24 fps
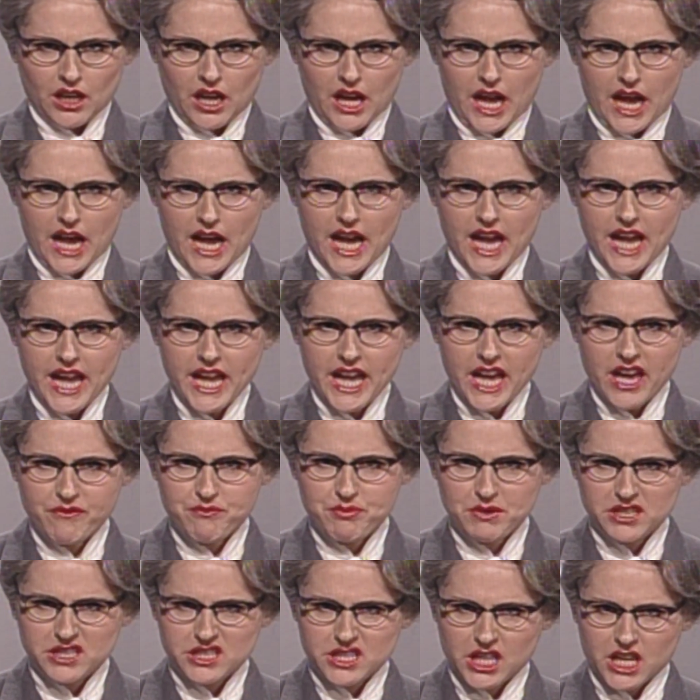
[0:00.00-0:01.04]
I have
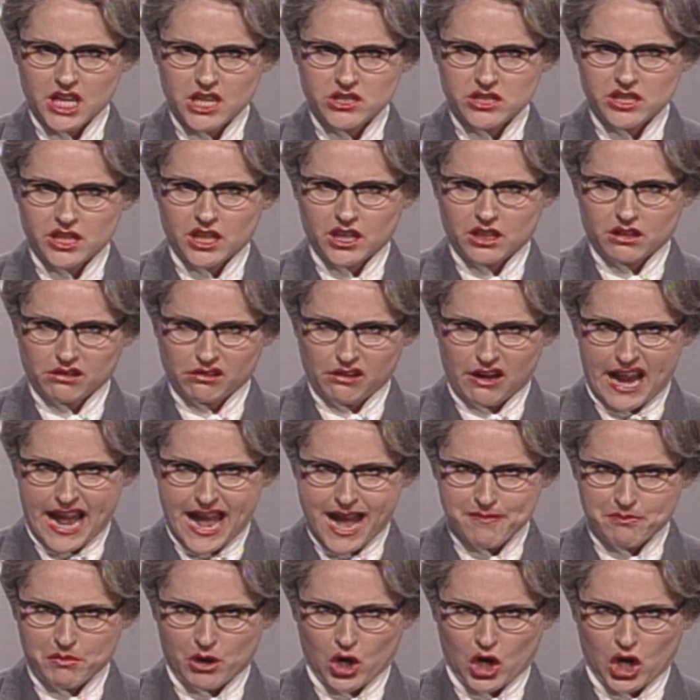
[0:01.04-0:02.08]
been teaching
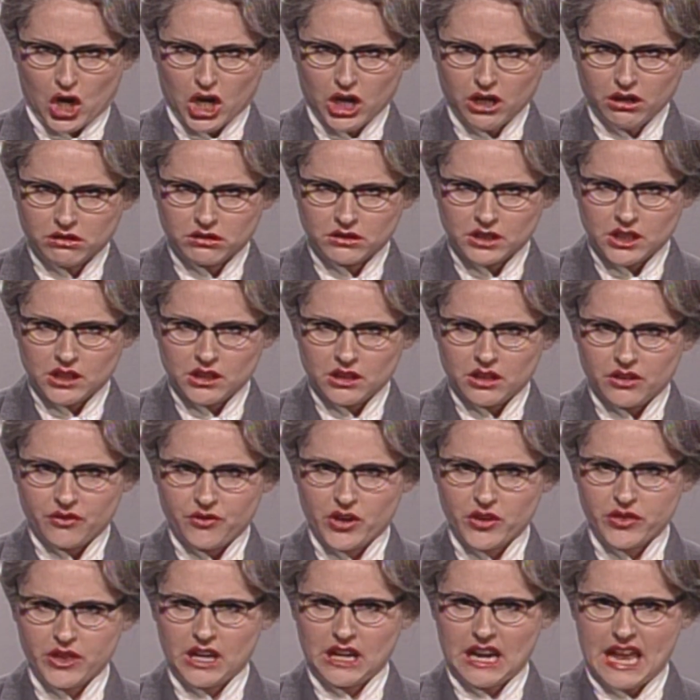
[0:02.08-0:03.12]
grammar
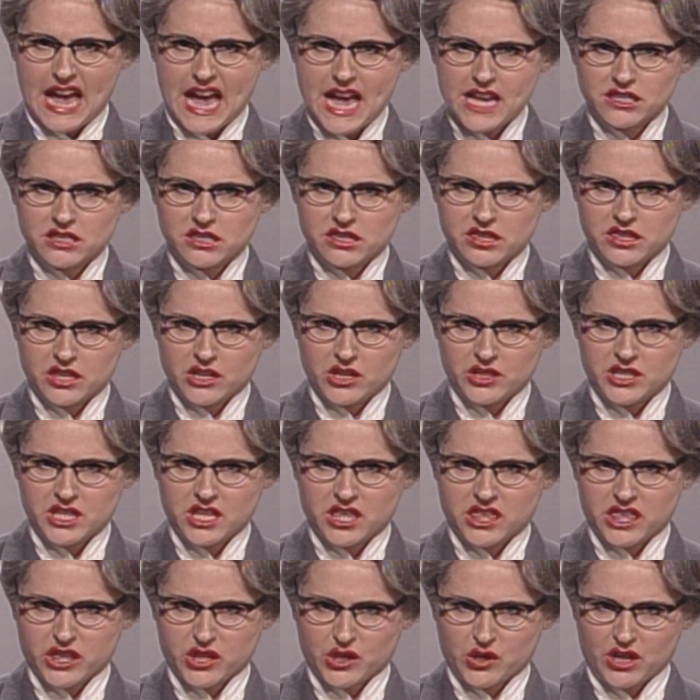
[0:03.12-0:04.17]
for the last
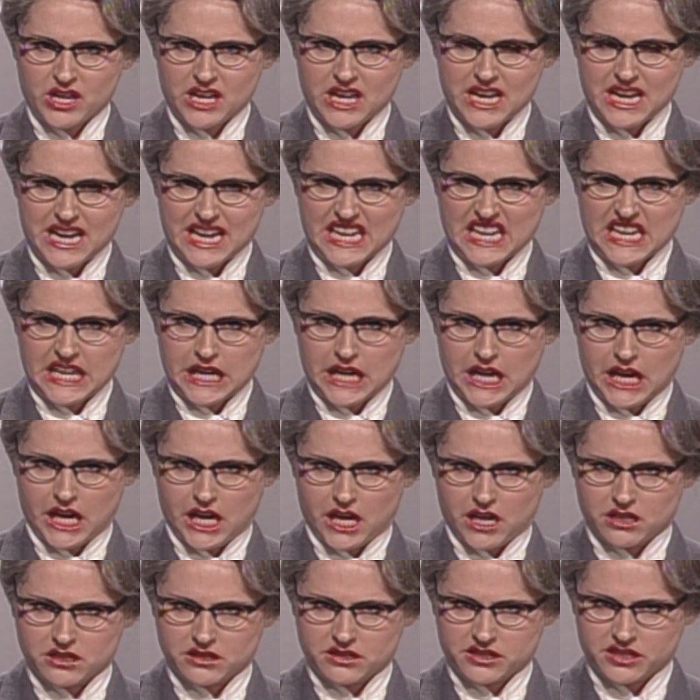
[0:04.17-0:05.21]
33
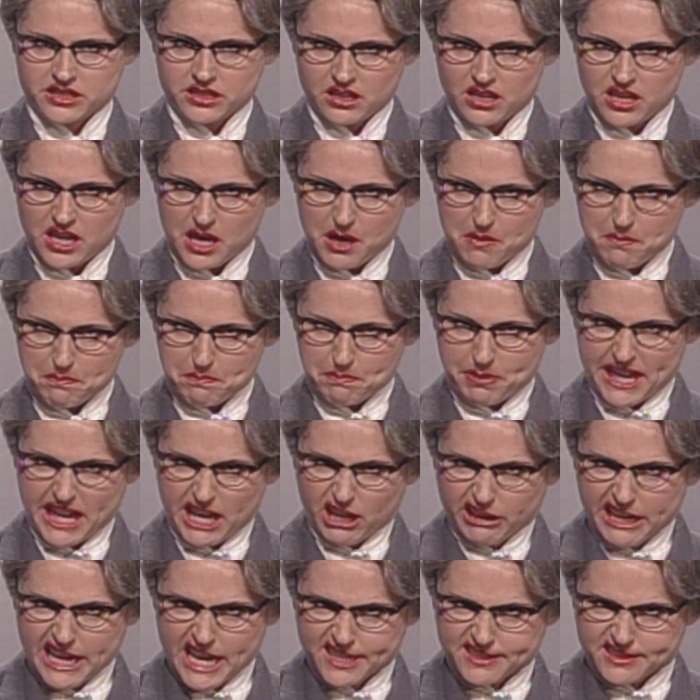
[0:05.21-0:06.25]
years.
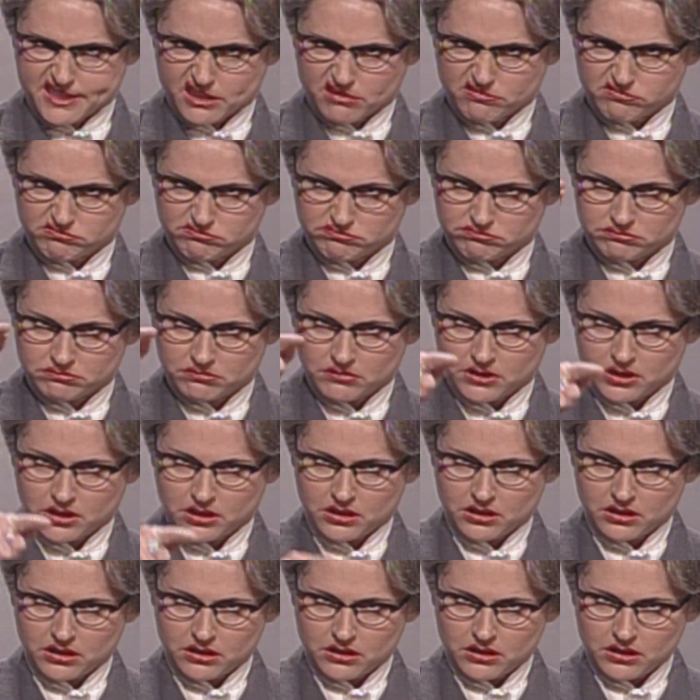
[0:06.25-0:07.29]
Period.
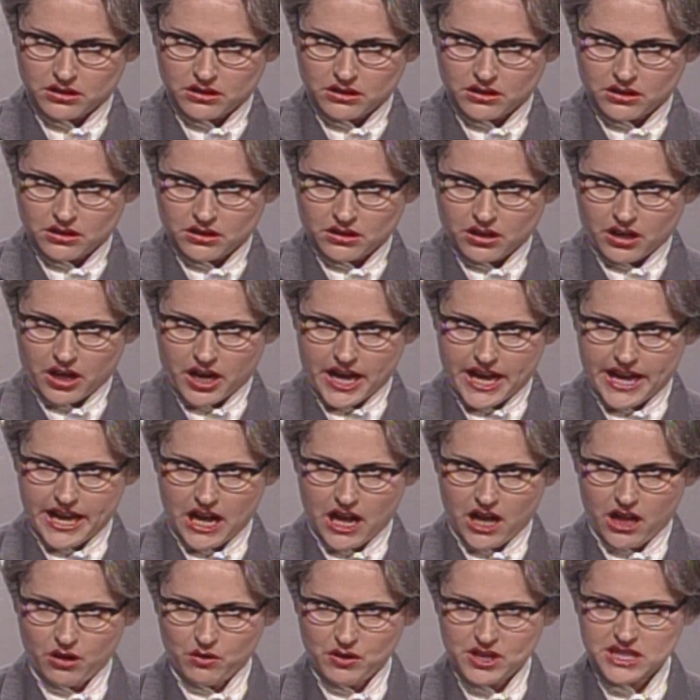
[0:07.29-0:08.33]
I
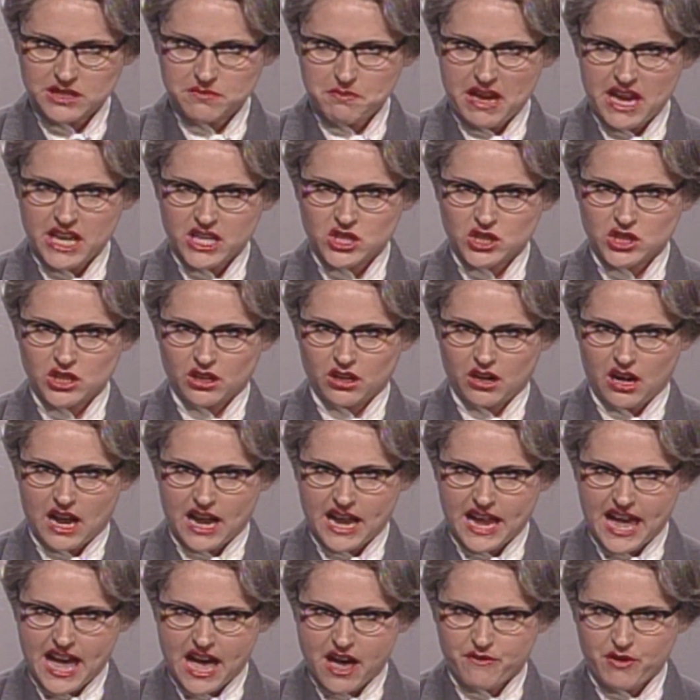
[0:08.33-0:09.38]
always make sure I
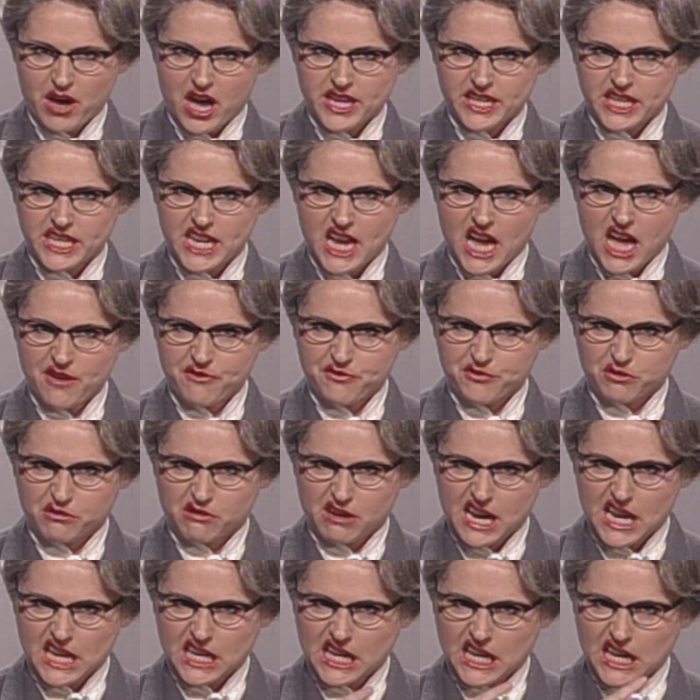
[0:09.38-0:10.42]
have on enough
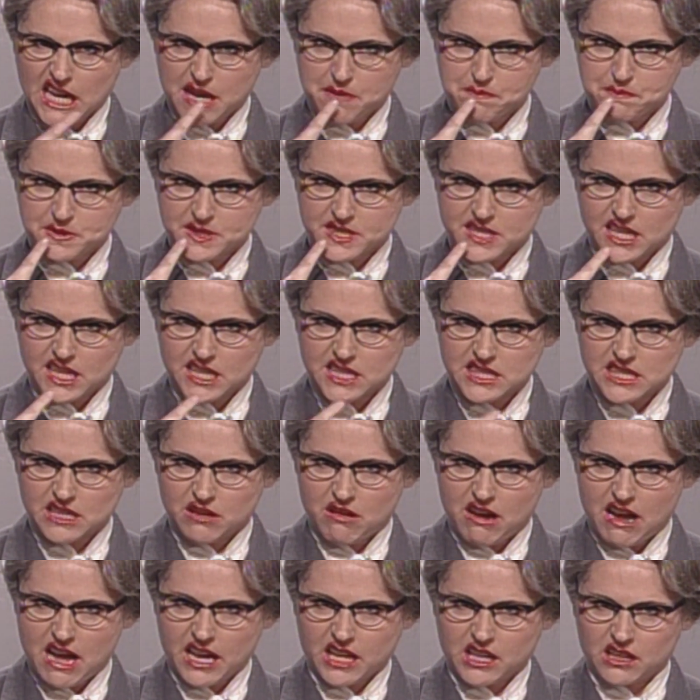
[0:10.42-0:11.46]
red lipstick so
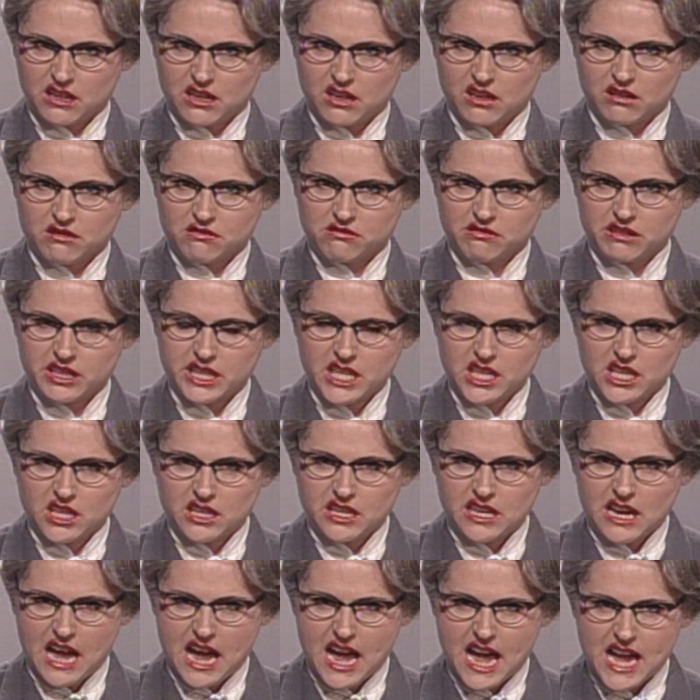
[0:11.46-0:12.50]
I can look real
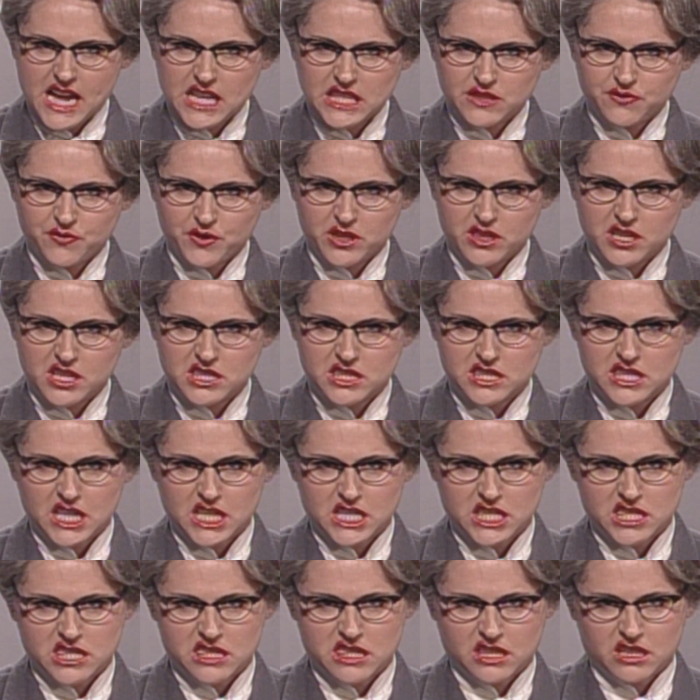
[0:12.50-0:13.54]
nice for the
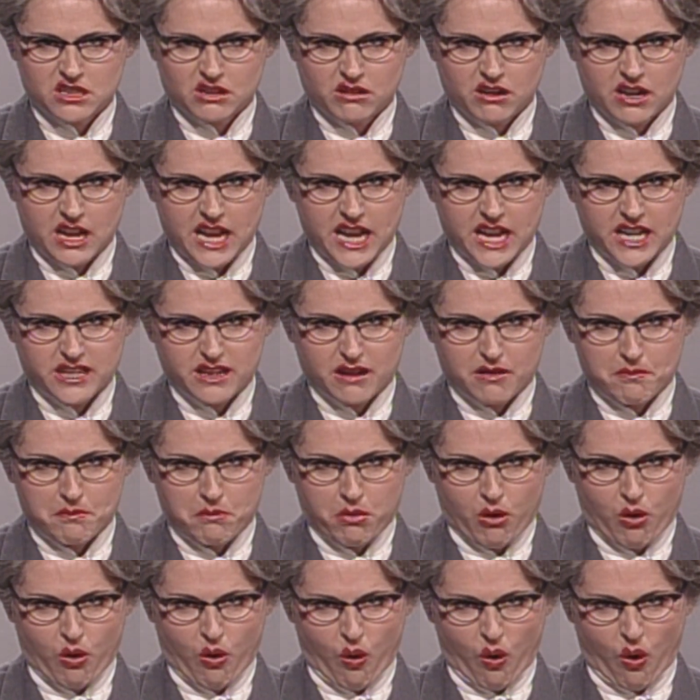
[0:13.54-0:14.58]
sixth grade
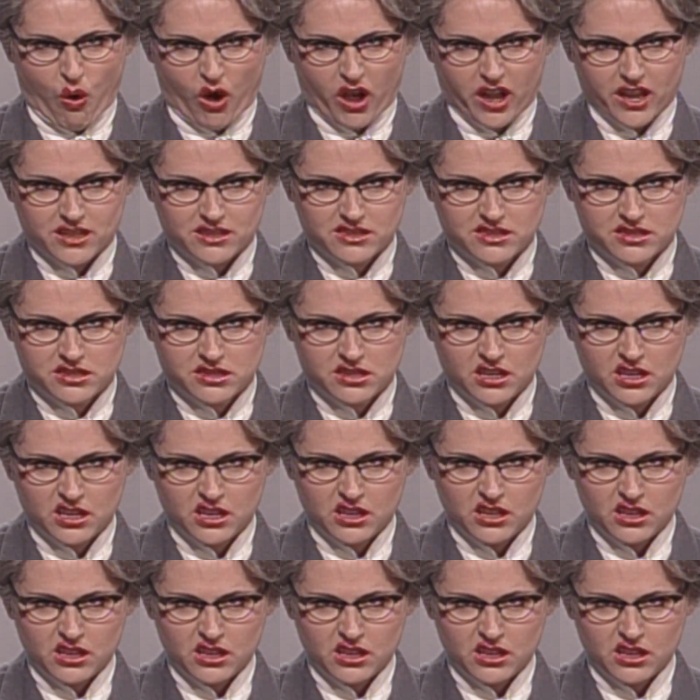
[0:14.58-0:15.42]
boys.